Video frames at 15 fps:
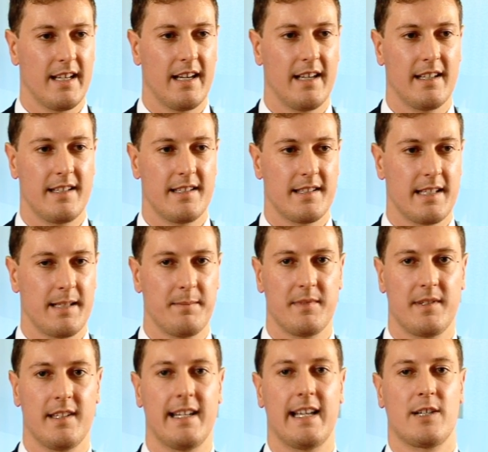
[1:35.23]
and it
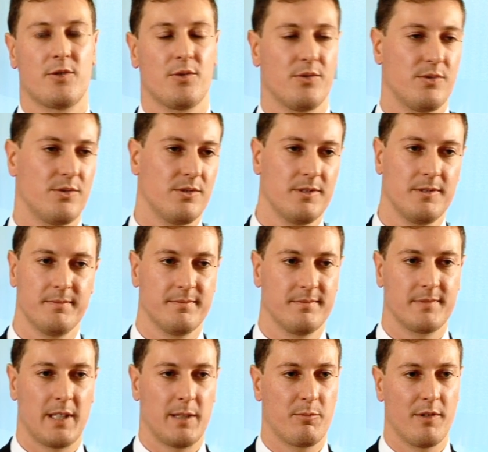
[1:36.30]
seemed the natural
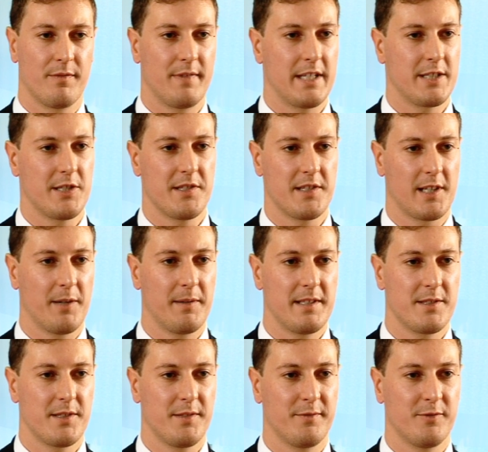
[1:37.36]
kind of profession to go
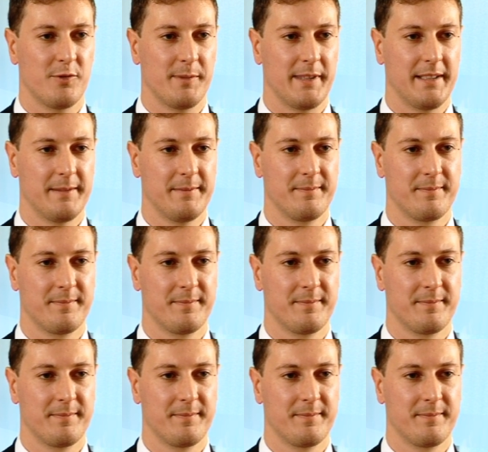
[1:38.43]
into for me.